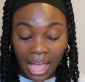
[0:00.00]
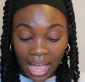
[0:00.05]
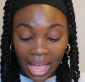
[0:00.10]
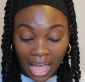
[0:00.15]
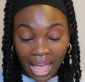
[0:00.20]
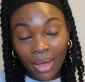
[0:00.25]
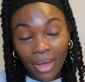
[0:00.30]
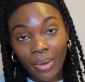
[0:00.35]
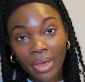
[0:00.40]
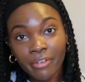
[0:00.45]

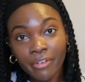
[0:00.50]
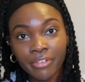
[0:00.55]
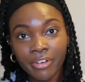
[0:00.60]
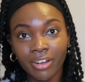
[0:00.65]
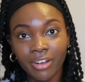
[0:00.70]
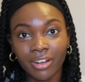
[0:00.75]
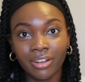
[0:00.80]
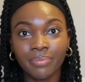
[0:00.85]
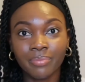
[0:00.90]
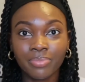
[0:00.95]

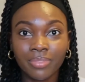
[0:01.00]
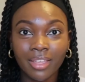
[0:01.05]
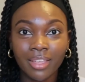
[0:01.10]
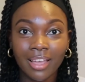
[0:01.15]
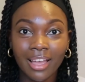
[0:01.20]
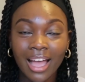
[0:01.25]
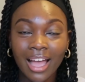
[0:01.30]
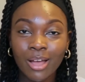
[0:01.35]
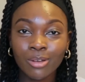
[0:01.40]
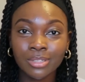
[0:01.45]
However,
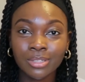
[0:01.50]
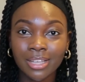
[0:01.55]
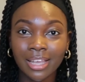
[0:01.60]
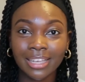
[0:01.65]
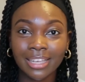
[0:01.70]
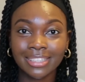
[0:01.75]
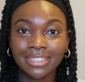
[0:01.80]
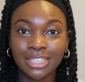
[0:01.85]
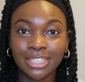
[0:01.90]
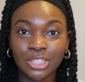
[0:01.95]
I was
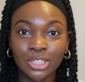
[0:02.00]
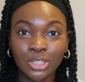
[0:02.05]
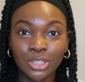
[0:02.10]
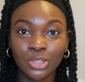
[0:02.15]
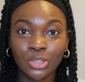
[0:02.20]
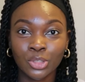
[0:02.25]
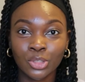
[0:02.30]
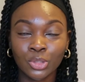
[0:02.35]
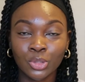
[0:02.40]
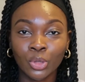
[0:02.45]
like, this is
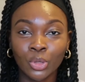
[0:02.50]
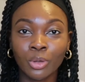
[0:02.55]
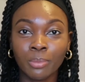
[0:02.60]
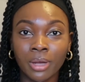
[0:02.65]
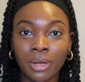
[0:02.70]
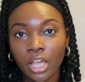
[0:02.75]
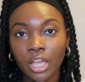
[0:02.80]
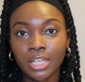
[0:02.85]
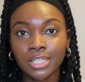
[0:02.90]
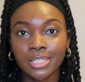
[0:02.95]
just too
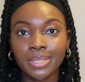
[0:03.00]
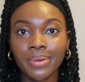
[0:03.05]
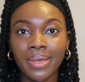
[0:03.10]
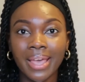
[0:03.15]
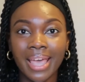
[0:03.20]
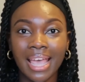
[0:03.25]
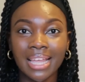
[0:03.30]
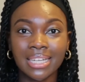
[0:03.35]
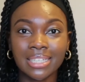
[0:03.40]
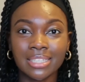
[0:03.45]
much. So it
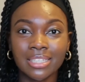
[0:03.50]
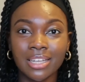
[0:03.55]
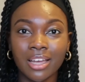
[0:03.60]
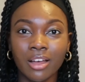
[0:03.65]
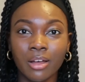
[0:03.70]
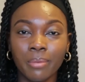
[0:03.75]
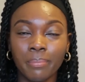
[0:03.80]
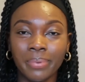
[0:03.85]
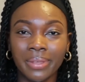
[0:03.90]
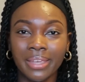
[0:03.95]
ended
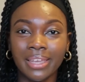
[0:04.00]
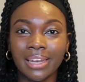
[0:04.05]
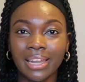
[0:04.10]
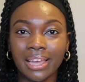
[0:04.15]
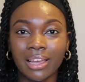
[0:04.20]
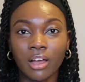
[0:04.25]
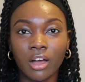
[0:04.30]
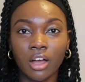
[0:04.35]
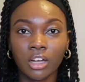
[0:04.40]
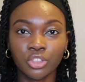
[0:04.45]
up being
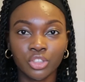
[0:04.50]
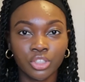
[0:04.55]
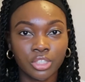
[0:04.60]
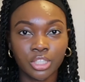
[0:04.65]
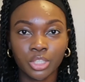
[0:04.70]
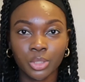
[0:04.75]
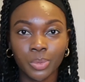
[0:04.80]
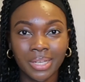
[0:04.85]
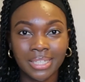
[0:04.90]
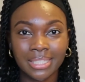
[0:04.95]
like
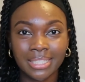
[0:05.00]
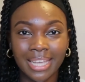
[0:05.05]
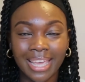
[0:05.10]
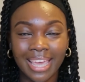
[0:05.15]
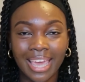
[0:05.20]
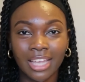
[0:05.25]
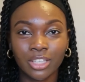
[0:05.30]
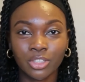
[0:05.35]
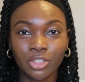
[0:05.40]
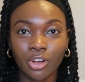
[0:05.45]

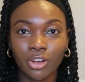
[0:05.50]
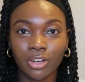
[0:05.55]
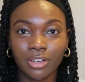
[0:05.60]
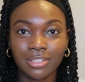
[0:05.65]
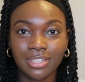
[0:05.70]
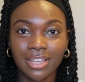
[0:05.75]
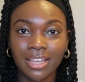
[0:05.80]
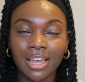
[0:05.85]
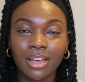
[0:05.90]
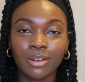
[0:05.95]

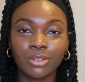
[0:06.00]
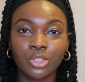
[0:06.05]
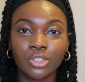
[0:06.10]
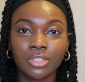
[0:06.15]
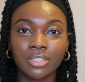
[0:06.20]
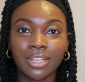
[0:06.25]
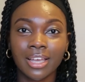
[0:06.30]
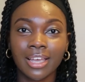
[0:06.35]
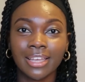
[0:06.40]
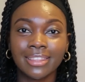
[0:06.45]
$128, and I was
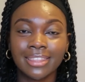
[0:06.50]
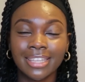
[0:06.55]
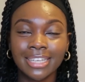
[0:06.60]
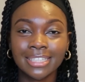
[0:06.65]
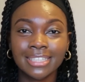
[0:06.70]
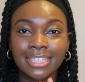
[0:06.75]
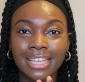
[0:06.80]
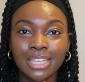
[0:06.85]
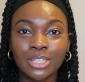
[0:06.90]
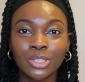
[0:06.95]
just like,
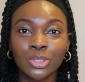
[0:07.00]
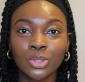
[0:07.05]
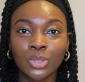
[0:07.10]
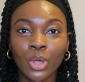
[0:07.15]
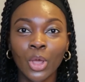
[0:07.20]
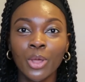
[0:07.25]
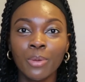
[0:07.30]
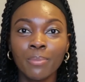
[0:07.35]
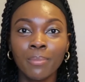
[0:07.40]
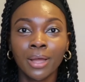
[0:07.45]
this is
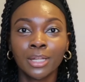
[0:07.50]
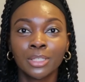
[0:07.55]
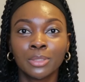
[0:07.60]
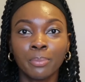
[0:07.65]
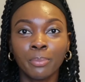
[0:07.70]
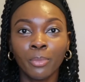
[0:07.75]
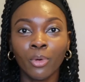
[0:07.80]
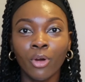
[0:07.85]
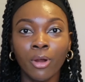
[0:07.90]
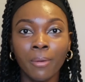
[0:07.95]
so much
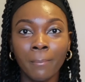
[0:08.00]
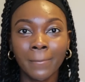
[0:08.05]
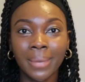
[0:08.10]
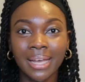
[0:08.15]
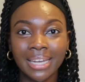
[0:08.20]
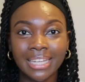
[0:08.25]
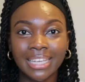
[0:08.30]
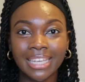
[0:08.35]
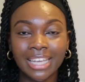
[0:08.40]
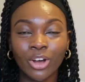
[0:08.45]
more
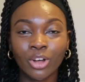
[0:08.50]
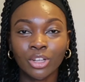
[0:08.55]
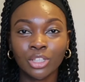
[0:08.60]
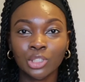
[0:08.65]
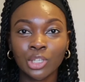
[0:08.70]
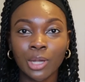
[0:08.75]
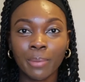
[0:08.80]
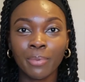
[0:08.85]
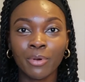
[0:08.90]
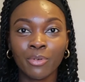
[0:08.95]
money on
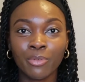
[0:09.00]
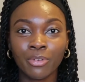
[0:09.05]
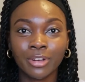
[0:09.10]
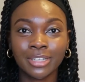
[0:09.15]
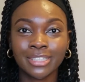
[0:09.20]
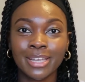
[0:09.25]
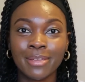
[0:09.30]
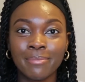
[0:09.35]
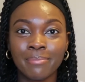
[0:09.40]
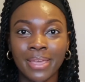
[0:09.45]
top of
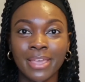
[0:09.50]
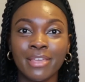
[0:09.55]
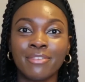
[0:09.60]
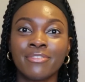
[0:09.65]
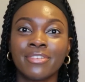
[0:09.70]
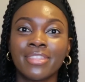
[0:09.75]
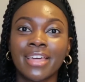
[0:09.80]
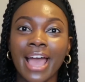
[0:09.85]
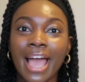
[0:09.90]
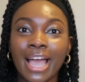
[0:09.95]
what I'm paying
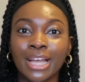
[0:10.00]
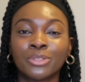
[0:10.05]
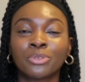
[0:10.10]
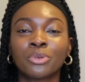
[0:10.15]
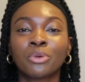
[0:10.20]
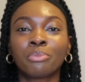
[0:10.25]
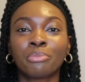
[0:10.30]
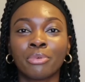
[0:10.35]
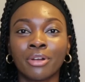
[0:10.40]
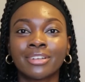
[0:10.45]
for the
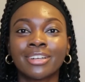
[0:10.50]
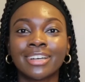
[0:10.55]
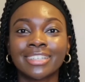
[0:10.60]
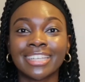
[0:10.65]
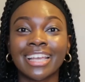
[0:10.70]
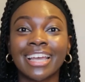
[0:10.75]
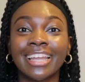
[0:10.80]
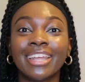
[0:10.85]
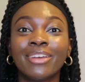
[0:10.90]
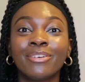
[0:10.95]
actual product,
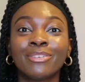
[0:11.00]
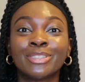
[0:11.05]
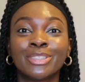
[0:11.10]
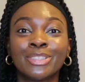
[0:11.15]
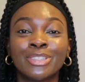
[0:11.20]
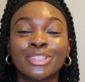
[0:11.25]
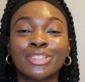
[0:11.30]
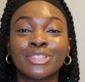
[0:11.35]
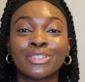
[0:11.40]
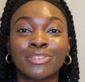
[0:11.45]
and it was
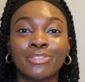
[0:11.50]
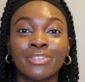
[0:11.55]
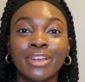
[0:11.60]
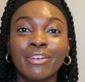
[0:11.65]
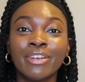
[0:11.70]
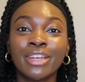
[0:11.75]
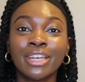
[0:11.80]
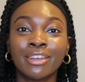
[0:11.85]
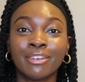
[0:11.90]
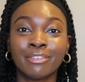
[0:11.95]
just
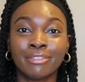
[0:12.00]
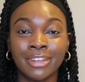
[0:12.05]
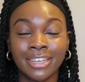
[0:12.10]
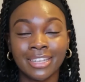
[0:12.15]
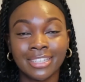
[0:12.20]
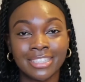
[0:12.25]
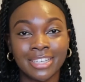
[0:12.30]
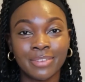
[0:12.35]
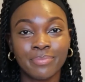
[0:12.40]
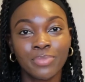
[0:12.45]
very
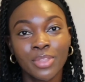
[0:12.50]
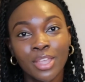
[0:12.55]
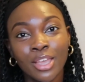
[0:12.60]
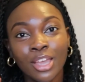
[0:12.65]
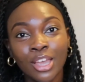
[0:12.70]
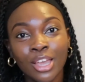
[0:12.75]
conflicting.